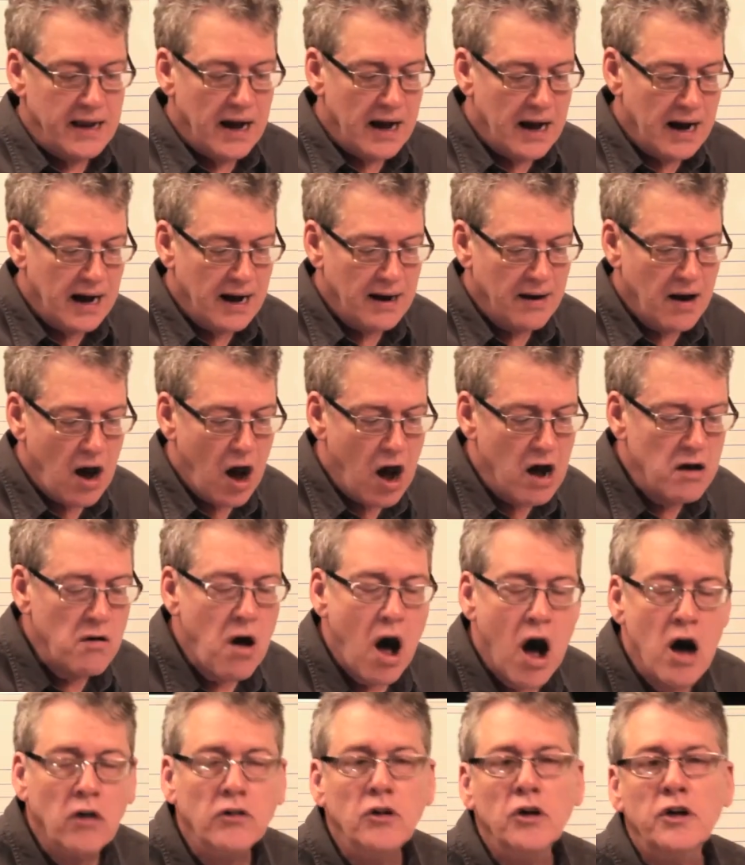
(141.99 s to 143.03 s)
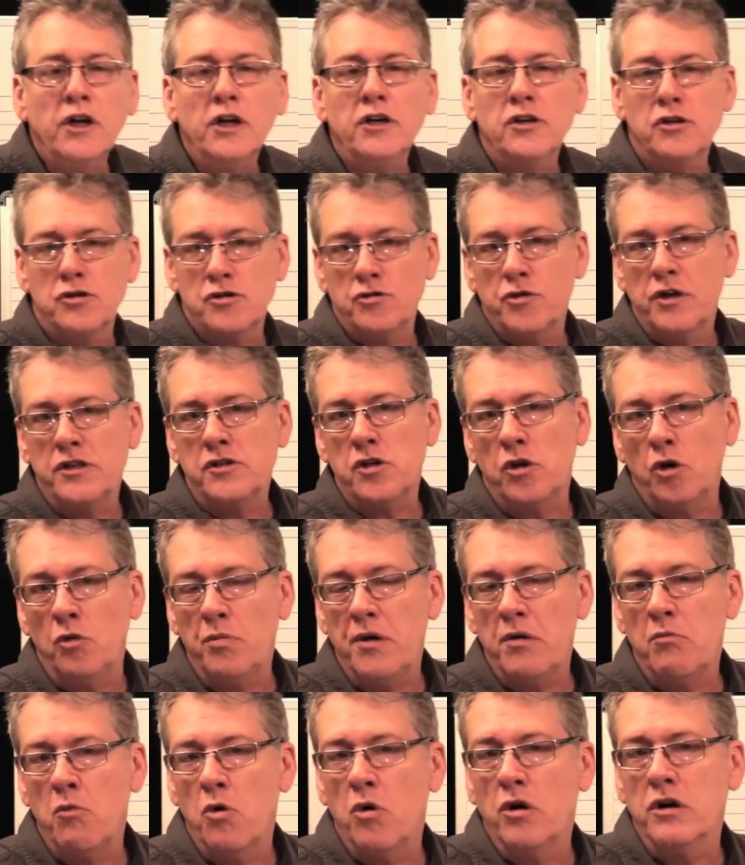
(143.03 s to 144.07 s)
I'll look into strings a little
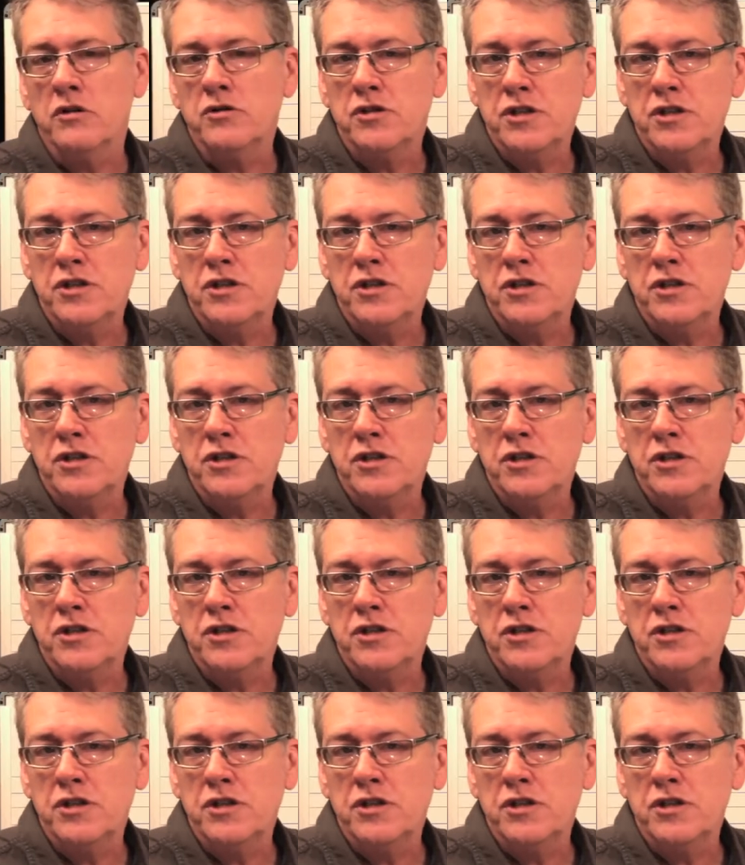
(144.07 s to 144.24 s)
bit more and